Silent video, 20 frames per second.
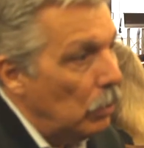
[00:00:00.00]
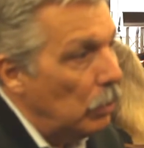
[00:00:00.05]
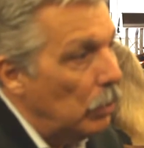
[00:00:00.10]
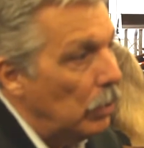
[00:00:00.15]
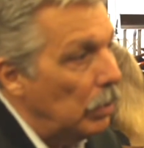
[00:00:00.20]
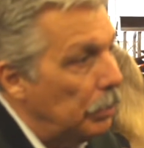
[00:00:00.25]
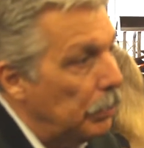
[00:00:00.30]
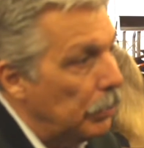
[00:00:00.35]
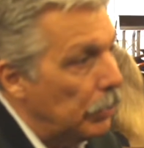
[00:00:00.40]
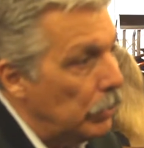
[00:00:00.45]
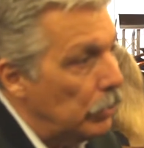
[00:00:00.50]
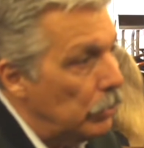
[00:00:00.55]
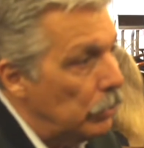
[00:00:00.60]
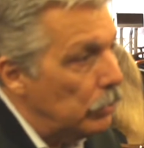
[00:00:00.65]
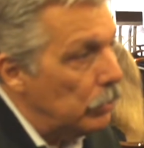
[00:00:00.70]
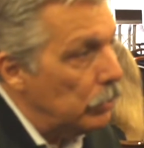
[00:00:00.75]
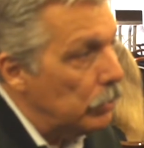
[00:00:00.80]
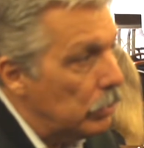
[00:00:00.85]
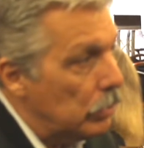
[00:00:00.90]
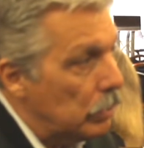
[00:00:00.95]
will
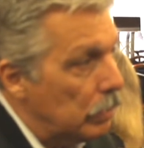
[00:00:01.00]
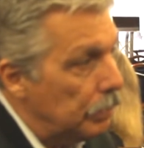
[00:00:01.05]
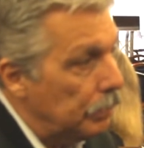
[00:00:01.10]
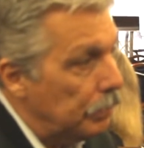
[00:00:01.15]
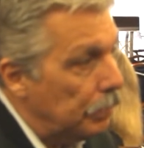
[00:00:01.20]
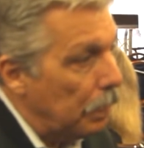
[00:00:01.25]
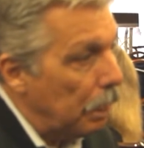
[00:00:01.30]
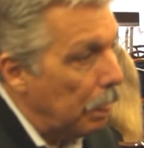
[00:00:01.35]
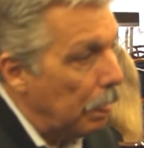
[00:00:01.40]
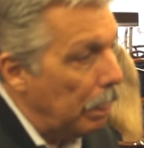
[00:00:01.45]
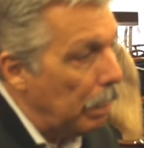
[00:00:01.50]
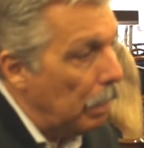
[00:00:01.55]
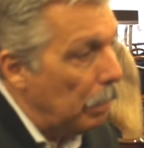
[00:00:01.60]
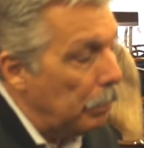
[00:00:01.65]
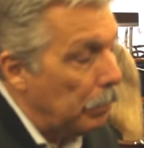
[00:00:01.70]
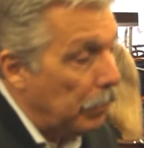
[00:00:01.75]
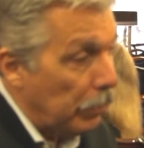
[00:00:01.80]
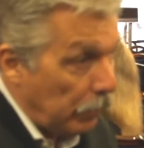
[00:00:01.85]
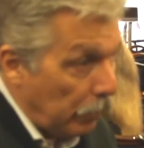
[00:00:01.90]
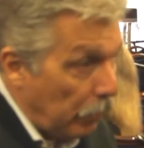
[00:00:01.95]
produce
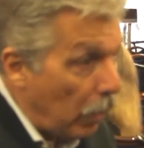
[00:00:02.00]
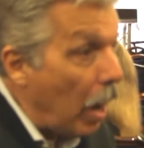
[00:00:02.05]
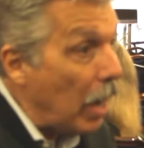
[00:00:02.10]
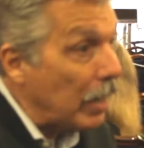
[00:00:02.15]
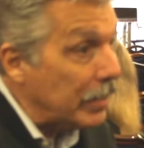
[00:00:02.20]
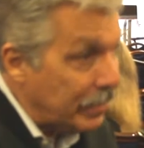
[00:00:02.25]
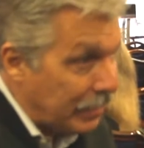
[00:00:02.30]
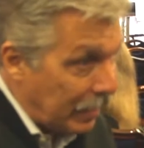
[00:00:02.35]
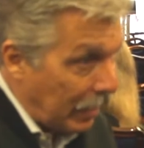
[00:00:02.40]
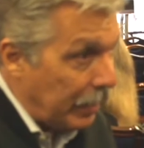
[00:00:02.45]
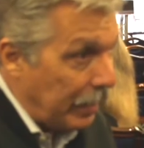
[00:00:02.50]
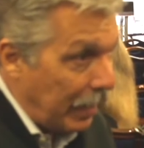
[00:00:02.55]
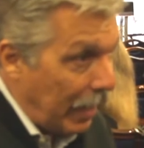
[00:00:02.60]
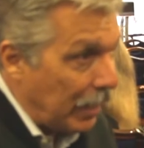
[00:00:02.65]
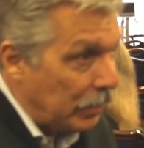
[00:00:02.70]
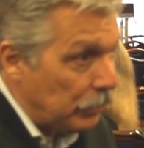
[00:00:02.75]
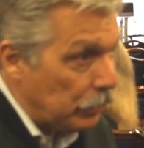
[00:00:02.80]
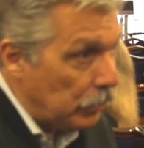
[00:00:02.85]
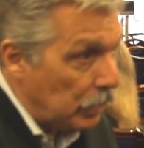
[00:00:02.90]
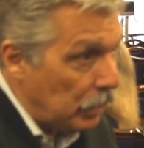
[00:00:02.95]
peroxide
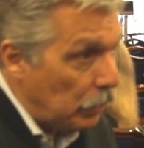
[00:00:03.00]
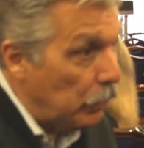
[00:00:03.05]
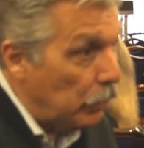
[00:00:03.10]
actually